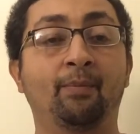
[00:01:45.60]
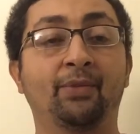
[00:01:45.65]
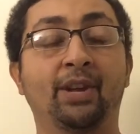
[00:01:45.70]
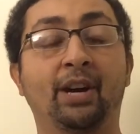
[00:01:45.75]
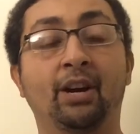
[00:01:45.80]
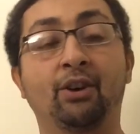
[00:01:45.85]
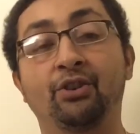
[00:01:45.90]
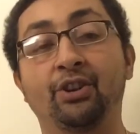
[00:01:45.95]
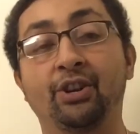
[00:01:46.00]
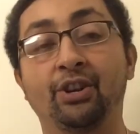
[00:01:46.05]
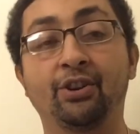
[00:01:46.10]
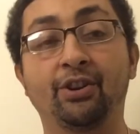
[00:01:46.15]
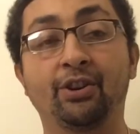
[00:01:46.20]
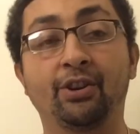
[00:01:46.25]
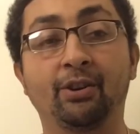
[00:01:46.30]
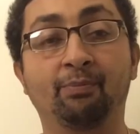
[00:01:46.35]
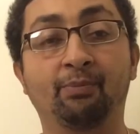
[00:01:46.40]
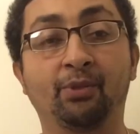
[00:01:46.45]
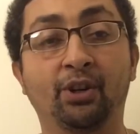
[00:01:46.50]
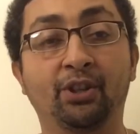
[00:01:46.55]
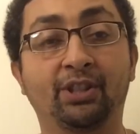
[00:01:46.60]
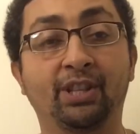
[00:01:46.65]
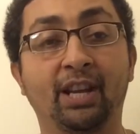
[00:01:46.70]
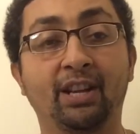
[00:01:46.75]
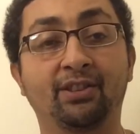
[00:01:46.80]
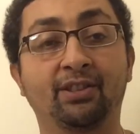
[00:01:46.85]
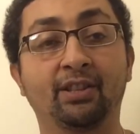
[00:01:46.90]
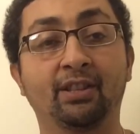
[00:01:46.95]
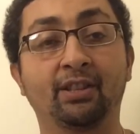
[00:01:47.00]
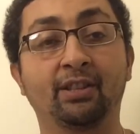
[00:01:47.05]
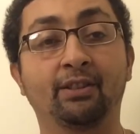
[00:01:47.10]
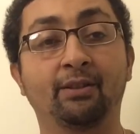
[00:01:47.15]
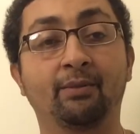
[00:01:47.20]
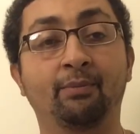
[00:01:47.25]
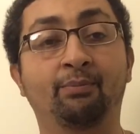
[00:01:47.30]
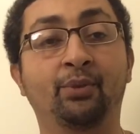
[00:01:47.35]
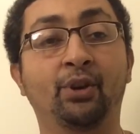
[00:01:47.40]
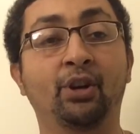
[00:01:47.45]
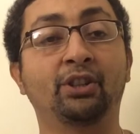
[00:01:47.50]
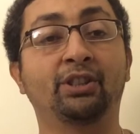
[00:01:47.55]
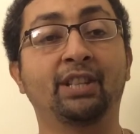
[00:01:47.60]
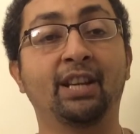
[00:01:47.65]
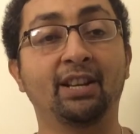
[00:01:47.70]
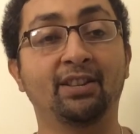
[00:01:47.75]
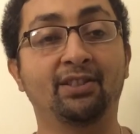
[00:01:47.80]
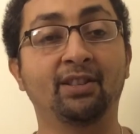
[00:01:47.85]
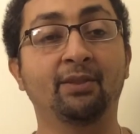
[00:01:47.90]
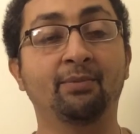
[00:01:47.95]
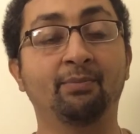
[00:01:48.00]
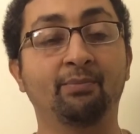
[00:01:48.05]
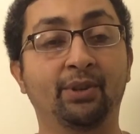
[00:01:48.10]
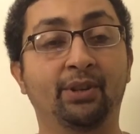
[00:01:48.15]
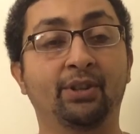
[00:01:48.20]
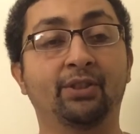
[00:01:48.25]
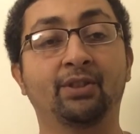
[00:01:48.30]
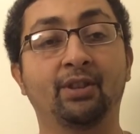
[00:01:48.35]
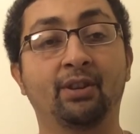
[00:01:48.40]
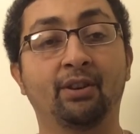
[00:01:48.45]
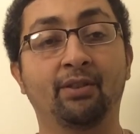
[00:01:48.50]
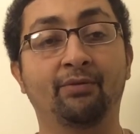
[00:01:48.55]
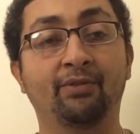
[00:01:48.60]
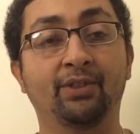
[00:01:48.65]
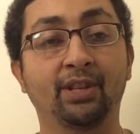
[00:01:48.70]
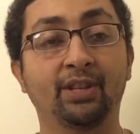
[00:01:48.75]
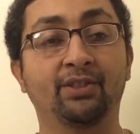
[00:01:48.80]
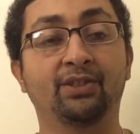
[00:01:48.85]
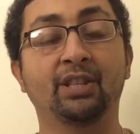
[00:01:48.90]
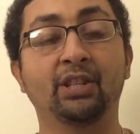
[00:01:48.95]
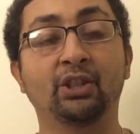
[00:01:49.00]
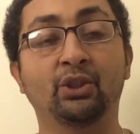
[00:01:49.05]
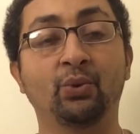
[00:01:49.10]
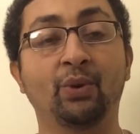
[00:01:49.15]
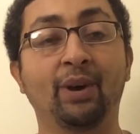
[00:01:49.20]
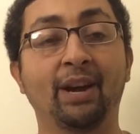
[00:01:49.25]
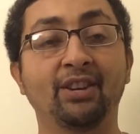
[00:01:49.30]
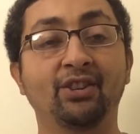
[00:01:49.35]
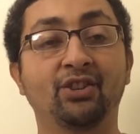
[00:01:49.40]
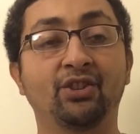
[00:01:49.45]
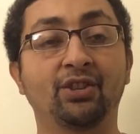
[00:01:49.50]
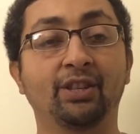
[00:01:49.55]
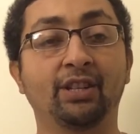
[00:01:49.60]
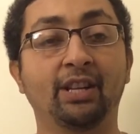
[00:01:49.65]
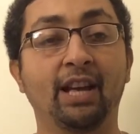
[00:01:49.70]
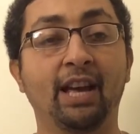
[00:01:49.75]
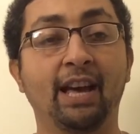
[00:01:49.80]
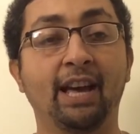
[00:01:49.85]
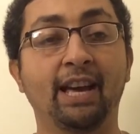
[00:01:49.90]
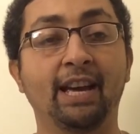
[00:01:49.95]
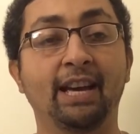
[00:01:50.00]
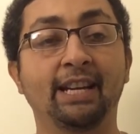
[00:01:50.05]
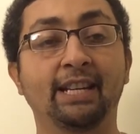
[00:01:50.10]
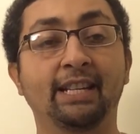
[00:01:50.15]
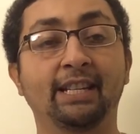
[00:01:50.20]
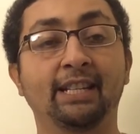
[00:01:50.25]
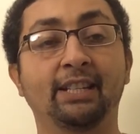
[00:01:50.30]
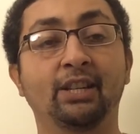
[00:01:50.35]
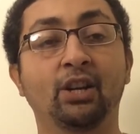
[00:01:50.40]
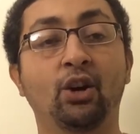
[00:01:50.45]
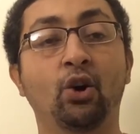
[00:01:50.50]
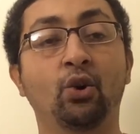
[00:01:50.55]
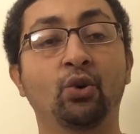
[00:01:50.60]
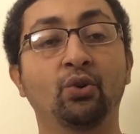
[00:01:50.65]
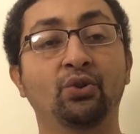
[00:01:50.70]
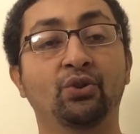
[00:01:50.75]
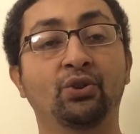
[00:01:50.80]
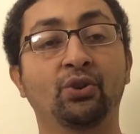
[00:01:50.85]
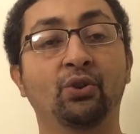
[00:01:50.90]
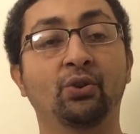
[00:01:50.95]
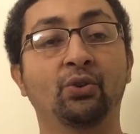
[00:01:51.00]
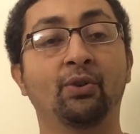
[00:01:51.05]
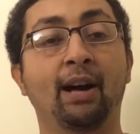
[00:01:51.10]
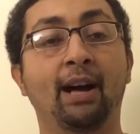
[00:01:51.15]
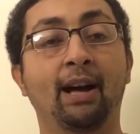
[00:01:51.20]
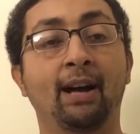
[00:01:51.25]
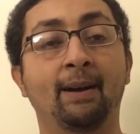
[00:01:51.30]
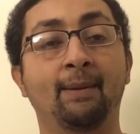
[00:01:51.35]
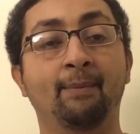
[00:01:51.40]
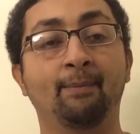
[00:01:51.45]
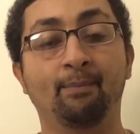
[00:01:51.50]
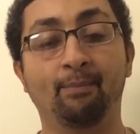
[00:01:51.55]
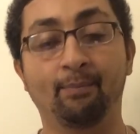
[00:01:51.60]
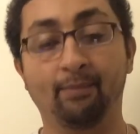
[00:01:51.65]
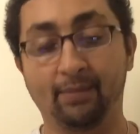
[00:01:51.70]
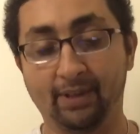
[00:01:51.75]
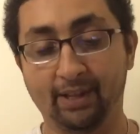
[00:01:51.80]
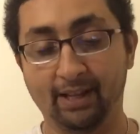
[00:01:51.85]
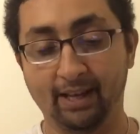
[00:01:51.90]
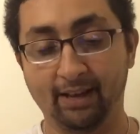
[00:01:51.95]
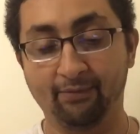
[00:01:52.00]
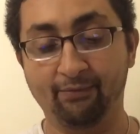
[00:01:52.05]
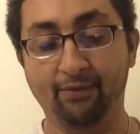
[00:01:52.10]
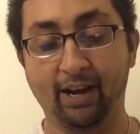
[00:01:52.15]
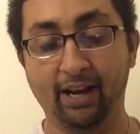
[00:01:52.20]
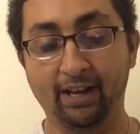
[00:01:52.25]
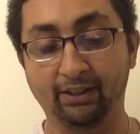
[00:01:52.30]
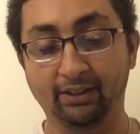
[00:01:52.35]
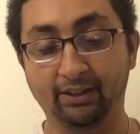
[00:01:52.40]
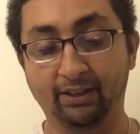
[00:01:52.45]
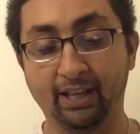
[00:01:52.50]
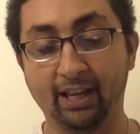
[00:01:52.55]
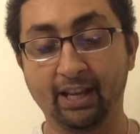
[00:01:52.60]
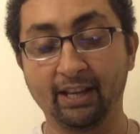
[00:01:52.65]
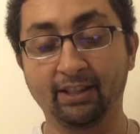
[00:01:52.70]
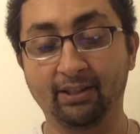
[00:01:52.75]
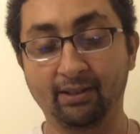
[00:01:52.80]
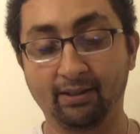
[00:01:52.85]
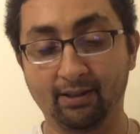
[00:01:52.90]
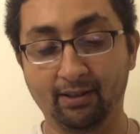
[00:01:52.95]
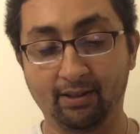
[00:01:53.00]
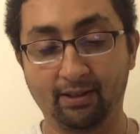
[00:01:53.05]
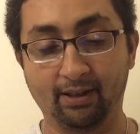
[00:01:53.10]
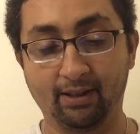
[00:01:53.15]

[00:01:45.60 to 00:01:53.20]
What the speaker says: down there protesting because of this situation. And also I'm environmentalist